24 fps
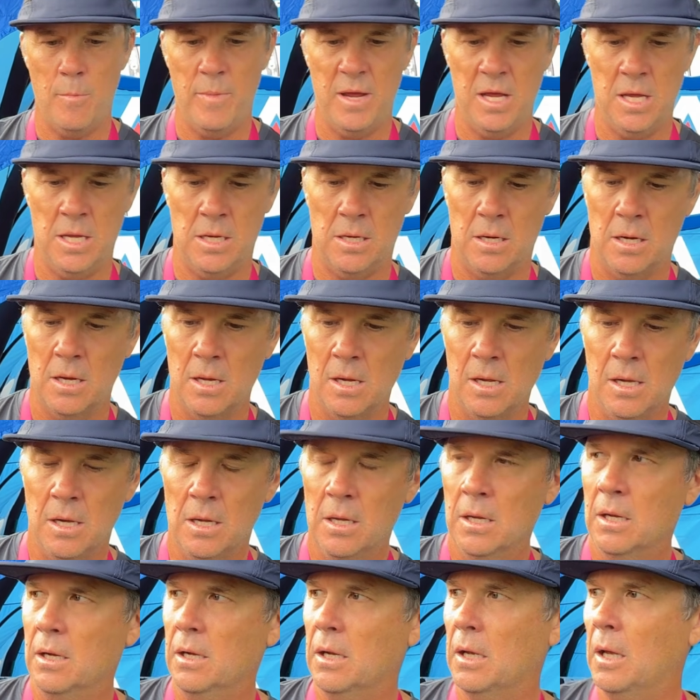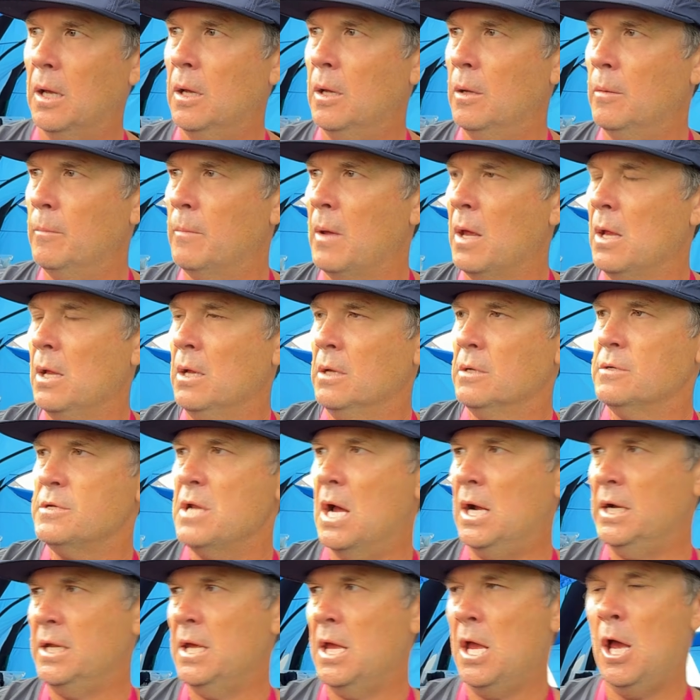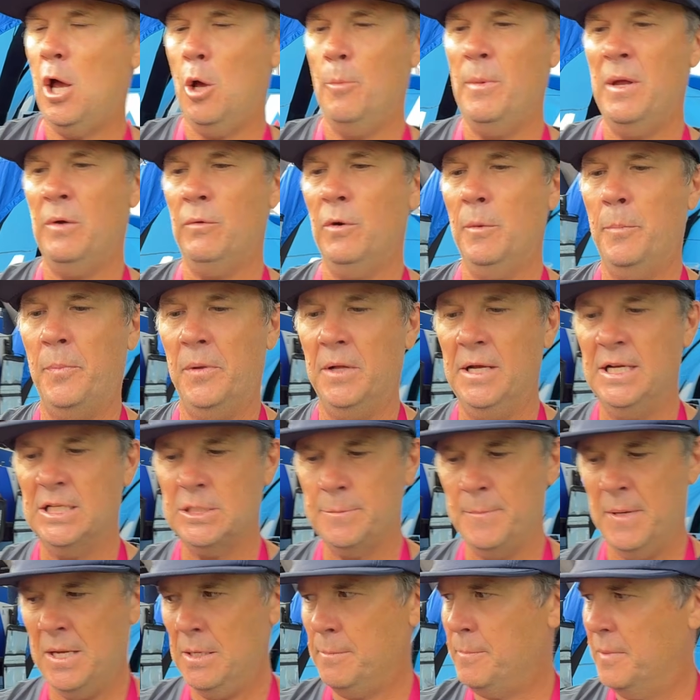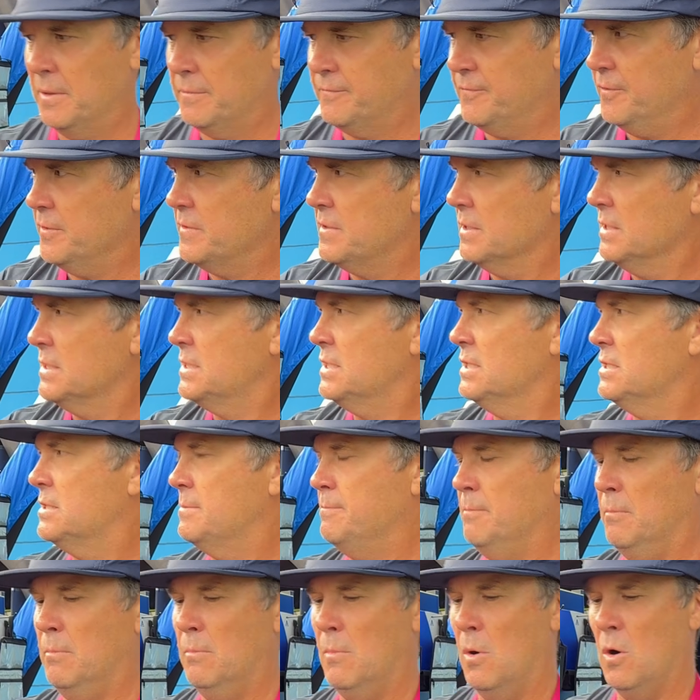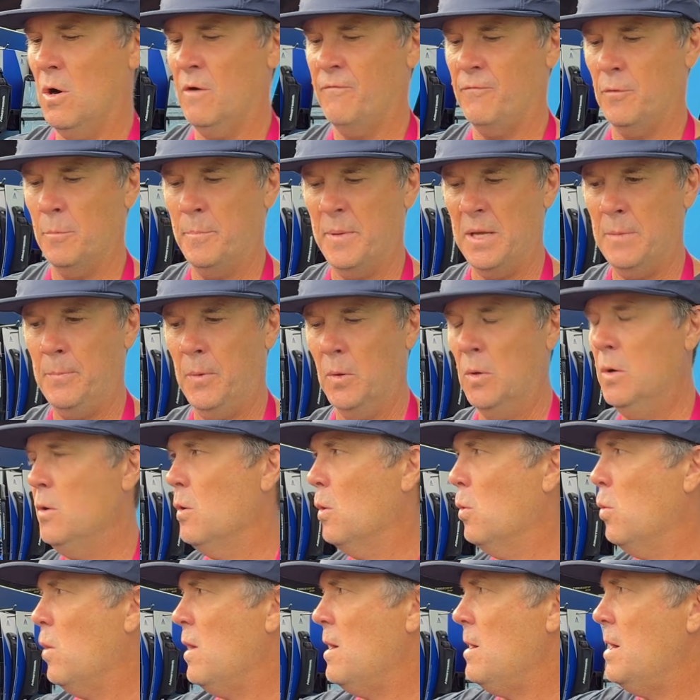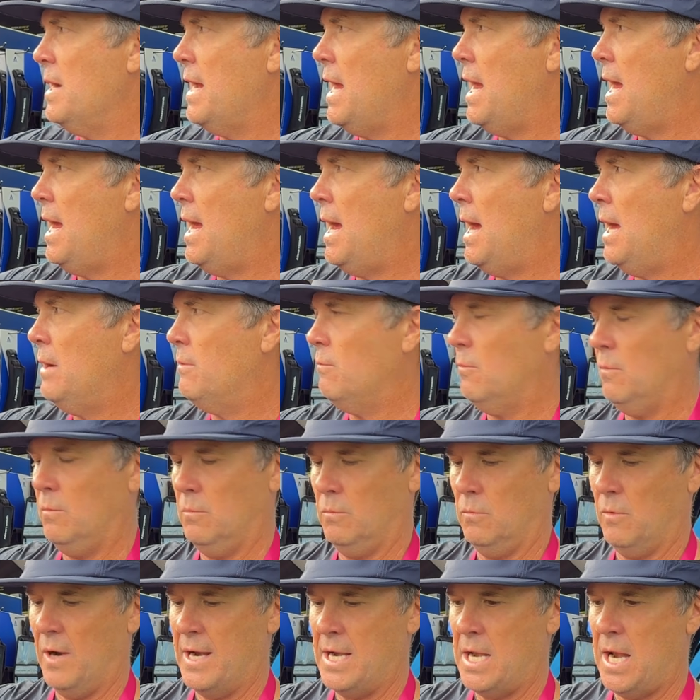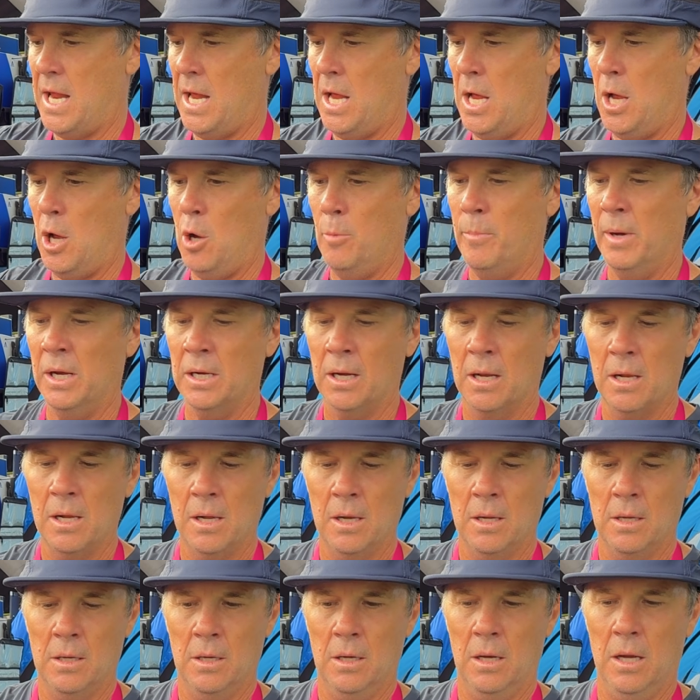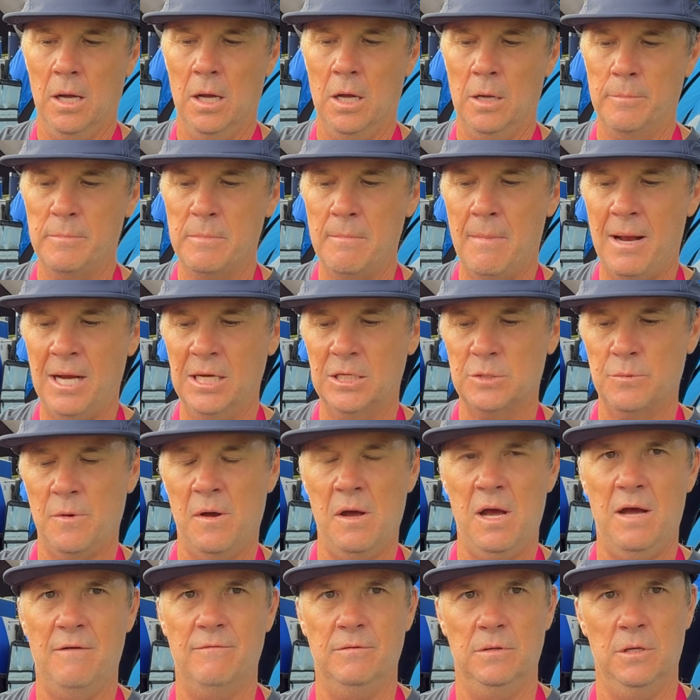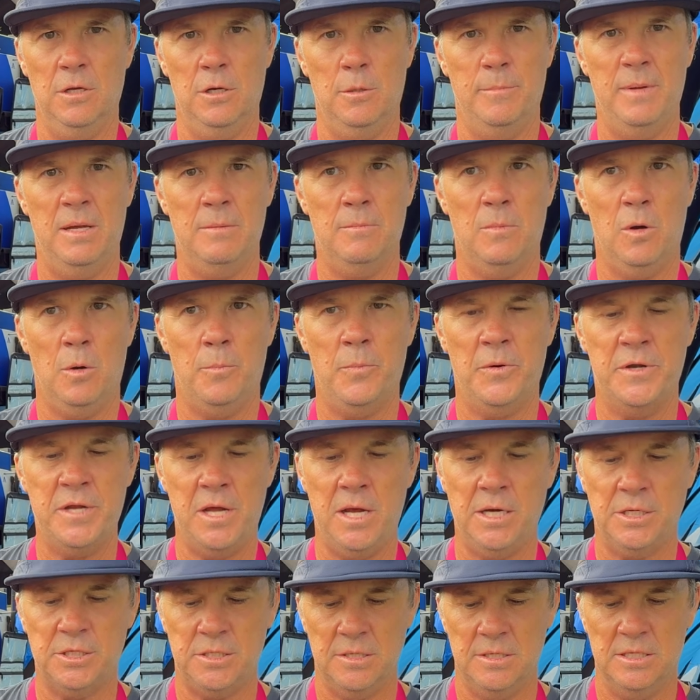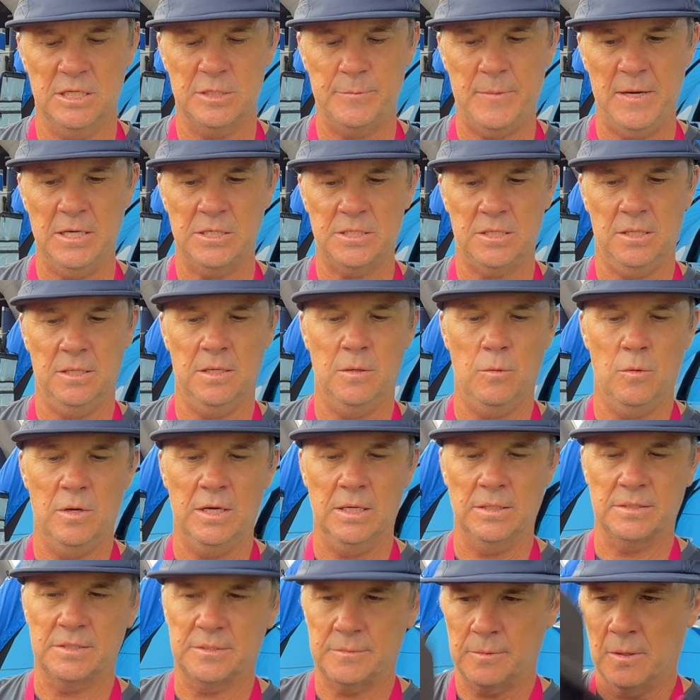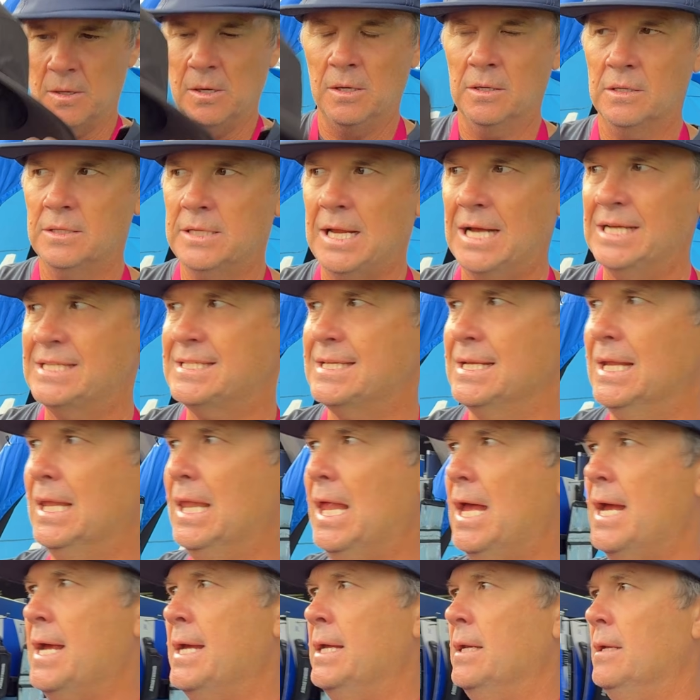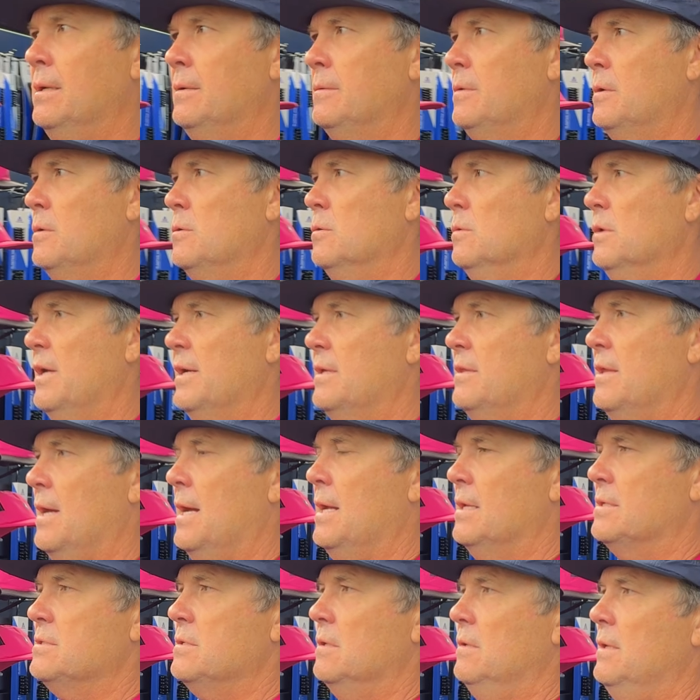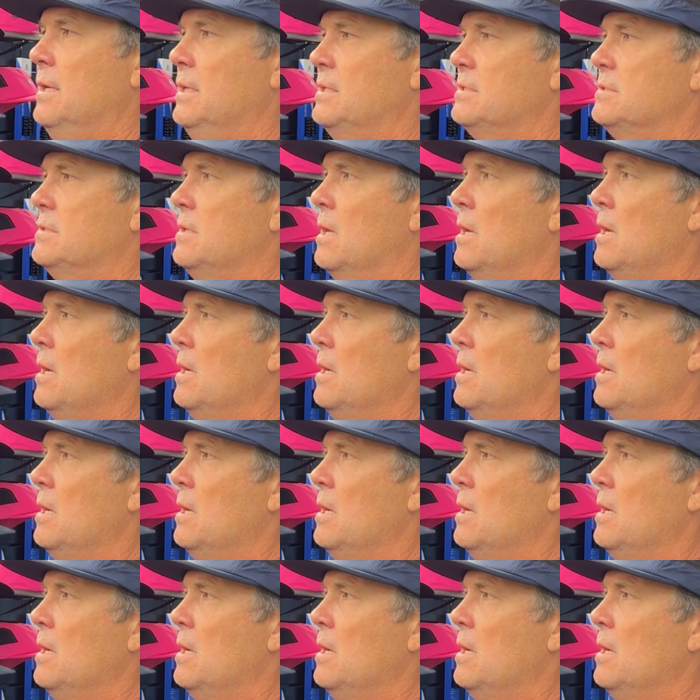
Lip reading: bit. Not a helmet replacement, but this is more for people who are wearing a hat right now, but you might as well have a little bit more protection, especially when it's nice and light and cool like that. So that's